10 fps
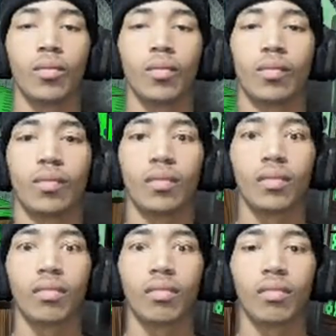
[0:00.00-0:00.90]

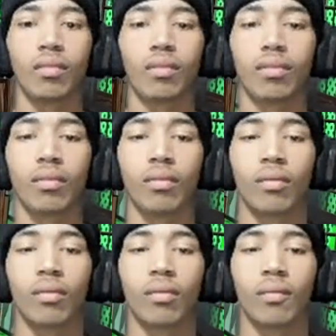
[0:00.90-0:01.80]

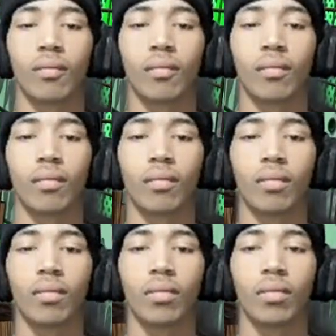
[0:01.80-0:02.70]

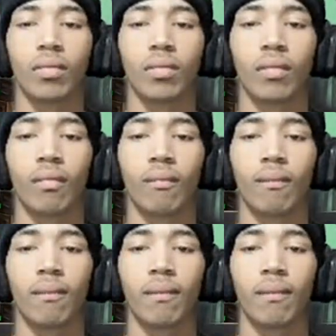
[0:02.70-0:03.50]
Nobody speaks.